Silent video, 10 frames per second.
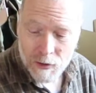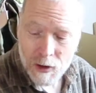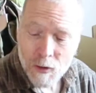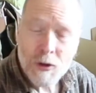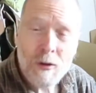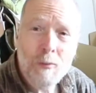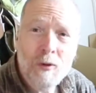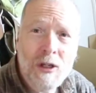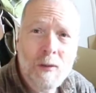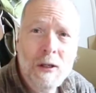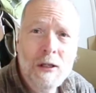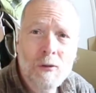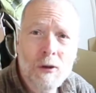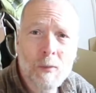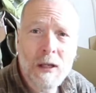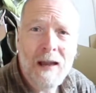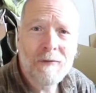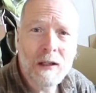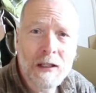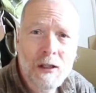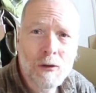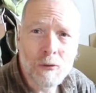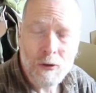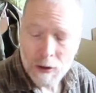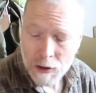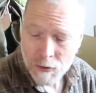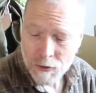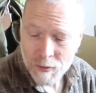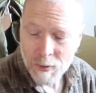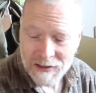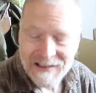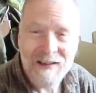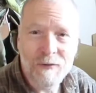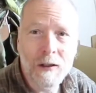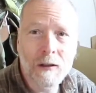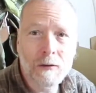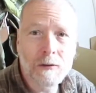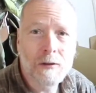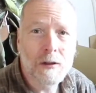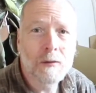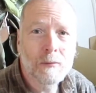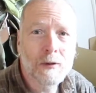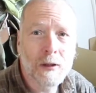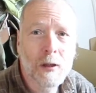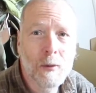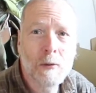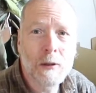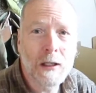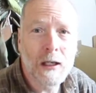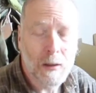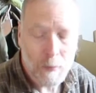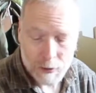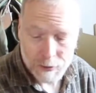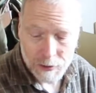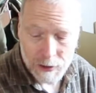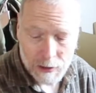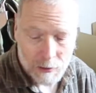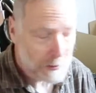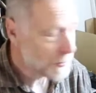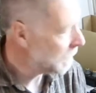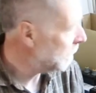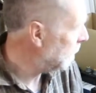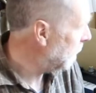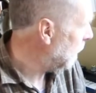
they used to CB used to be heavily used, and it used to be difficult to to communicate because you get lots of